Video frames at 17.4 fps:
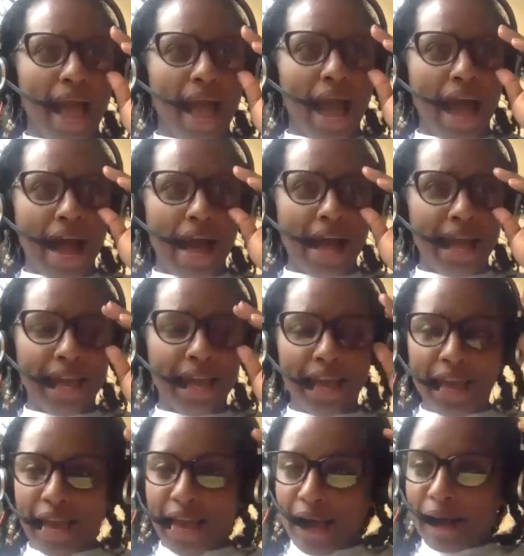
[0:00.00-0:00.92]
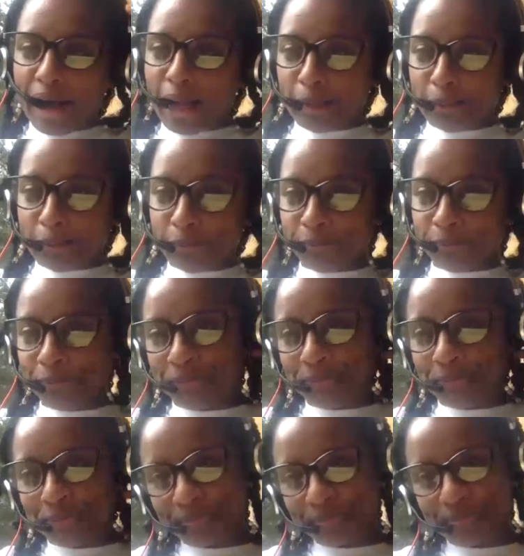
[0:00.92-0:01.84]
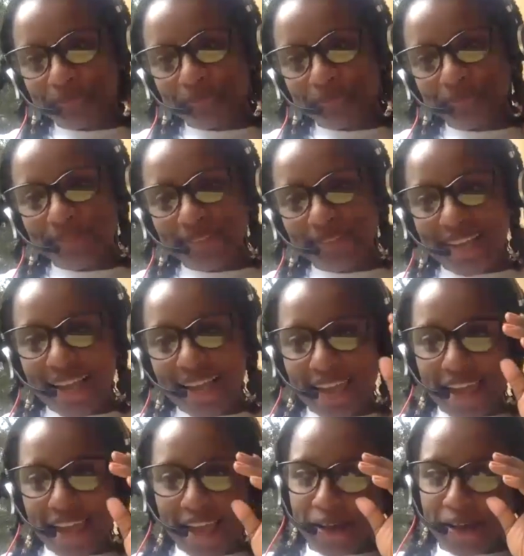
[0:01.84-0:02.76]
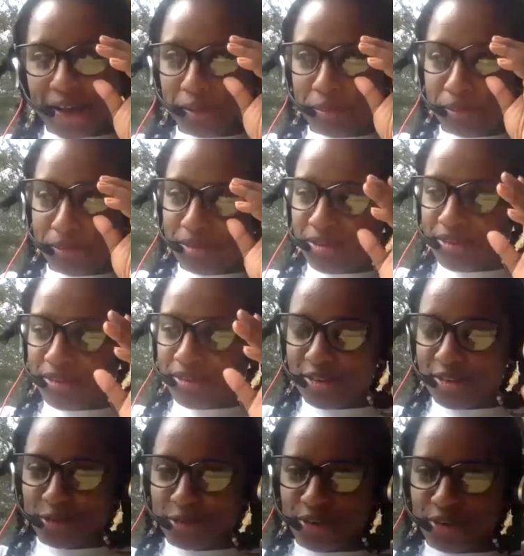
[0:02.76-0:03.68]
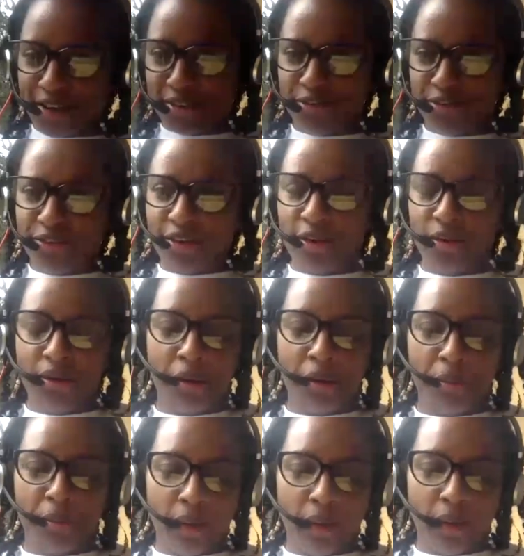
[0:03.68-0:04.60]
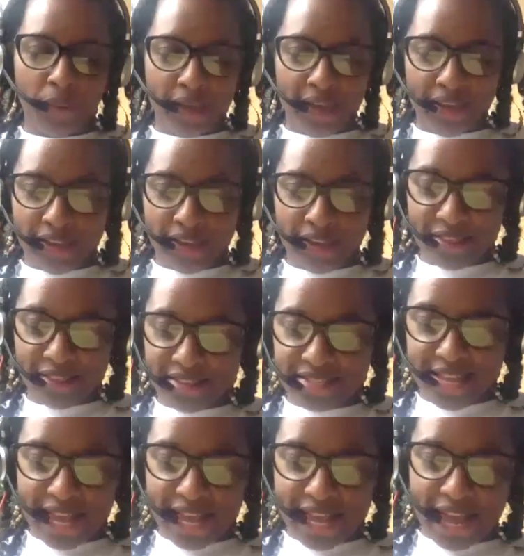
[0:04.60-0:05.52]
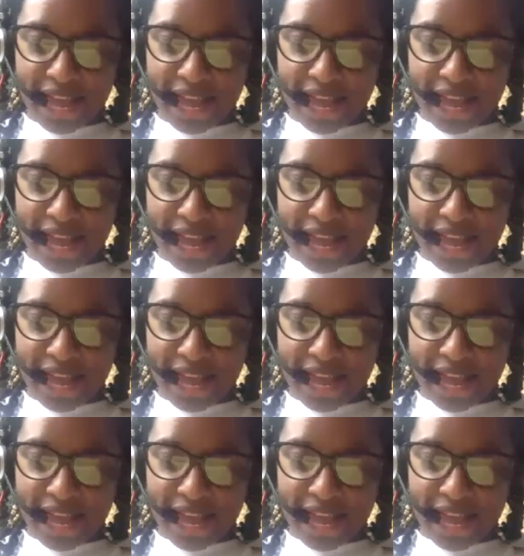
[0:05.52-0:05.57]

I um, am still trying to figure out my way in this